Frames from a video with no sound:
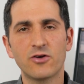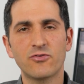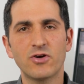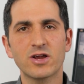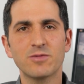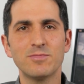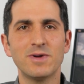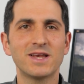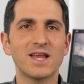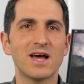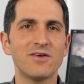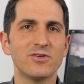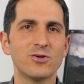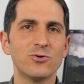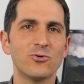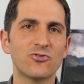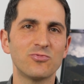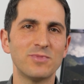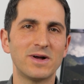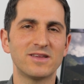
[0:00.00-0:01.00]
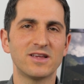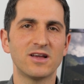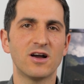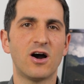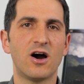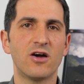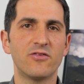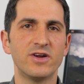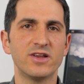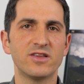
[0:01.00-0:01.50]
I'd recommend having automatic
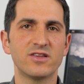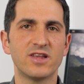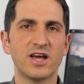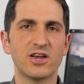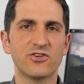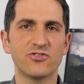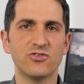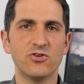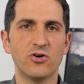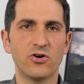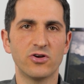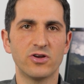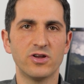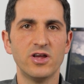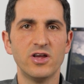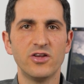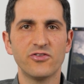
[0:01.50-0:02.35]
heart rate detection on